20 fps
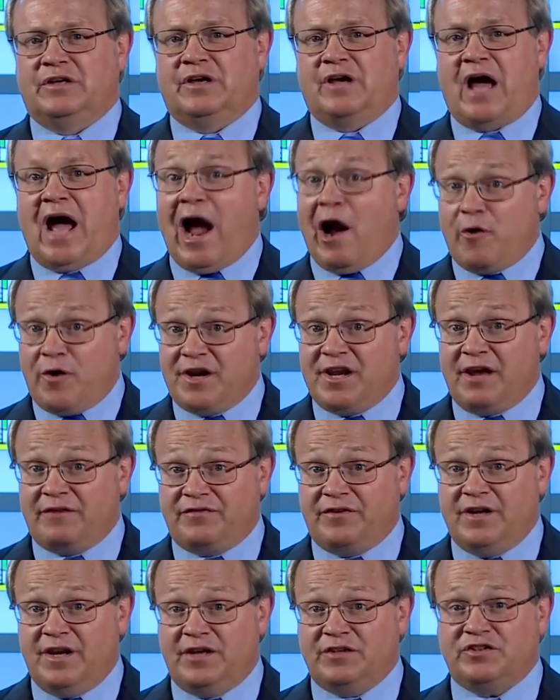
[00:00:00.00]
Our
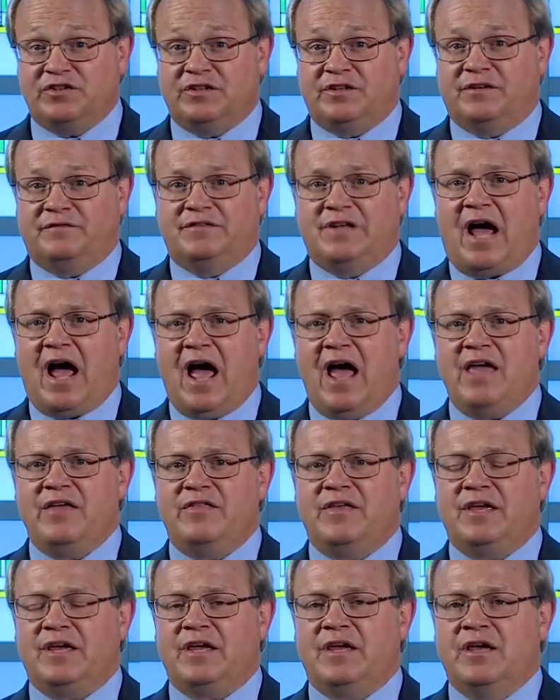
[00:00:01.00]
definition of
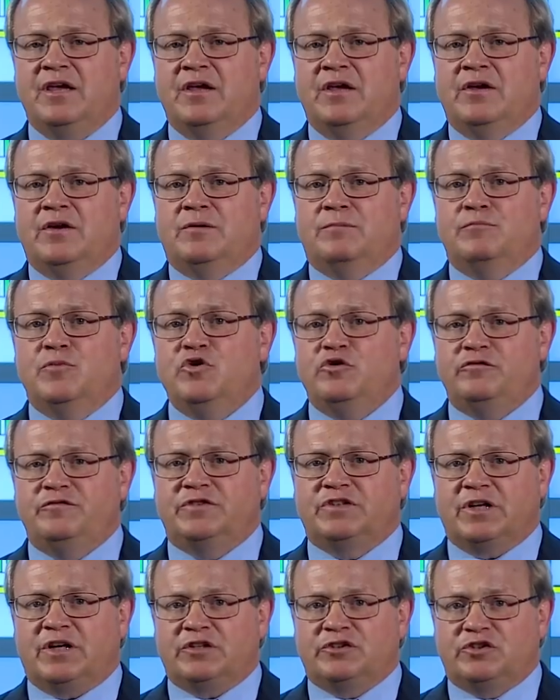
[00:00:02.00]
tithing
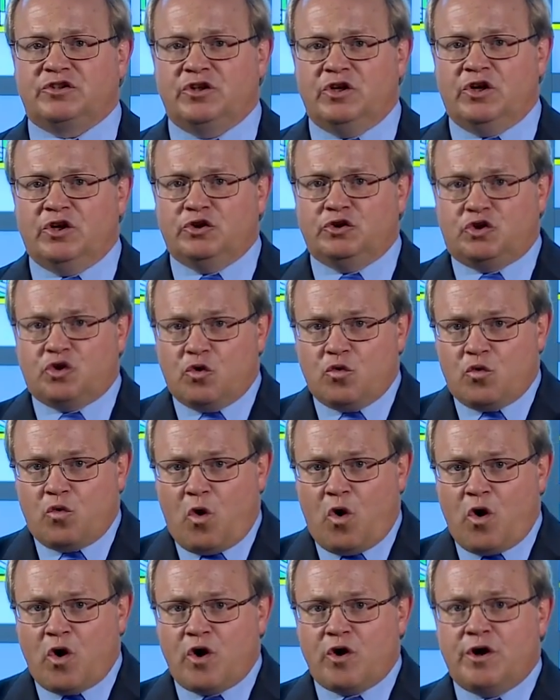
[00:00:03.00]
moves us
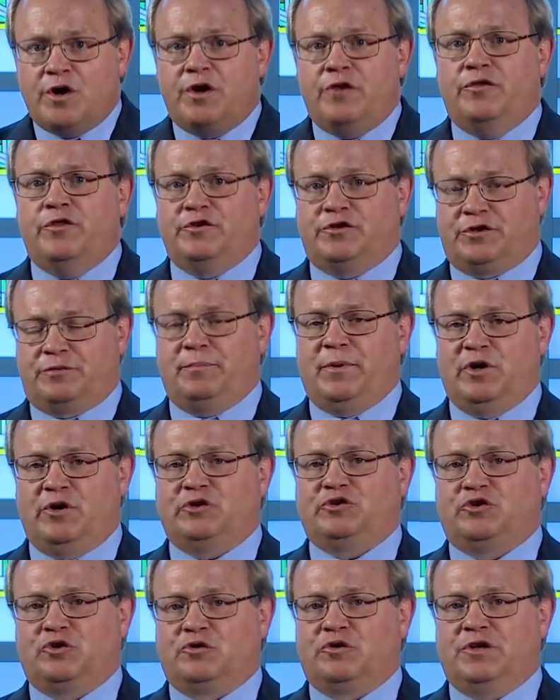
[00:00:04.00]
toward the
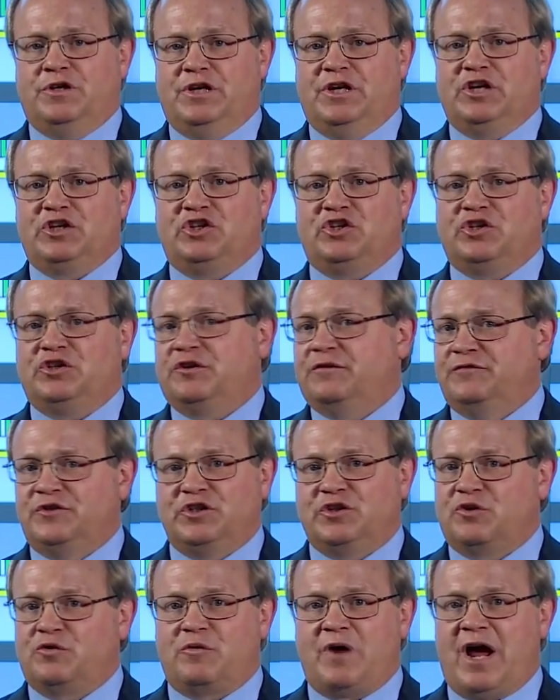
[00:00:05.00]
spiritual condition of
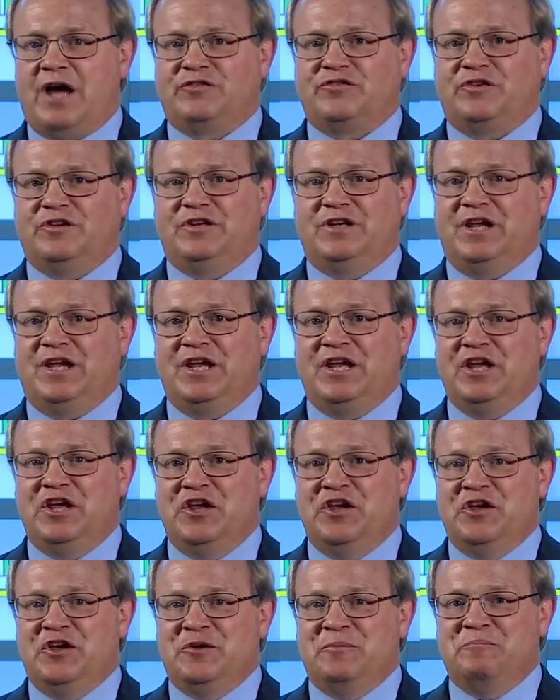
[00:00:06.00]
generosity,
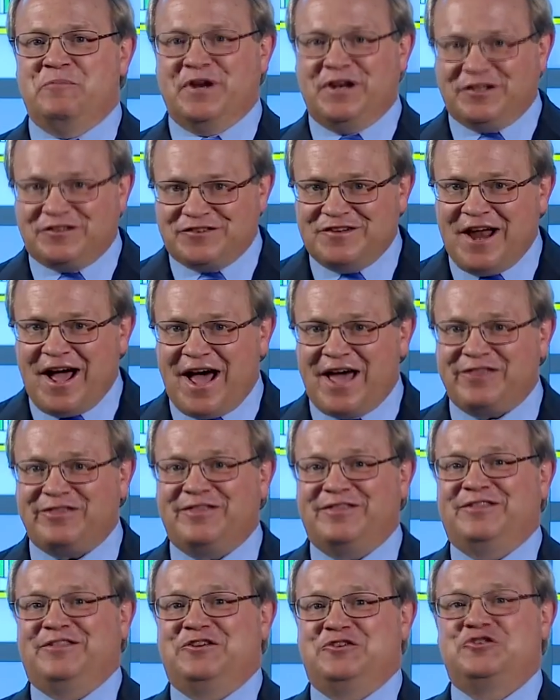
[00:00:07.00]
but it's
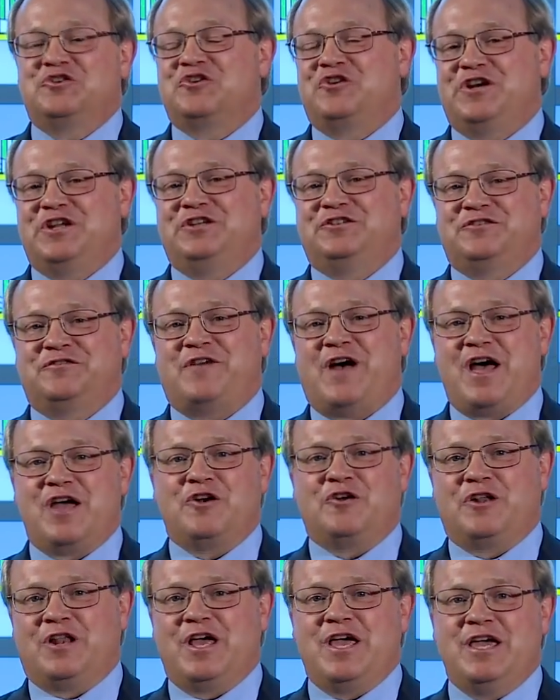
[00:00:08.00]
not the journey's
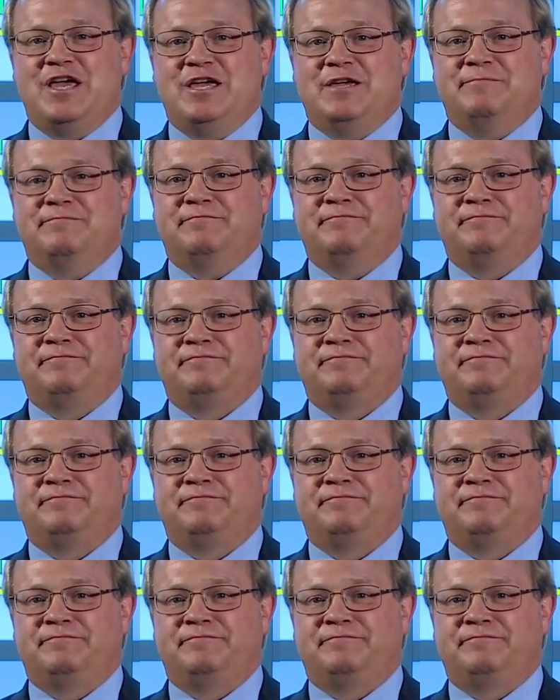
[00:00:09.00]
final aim.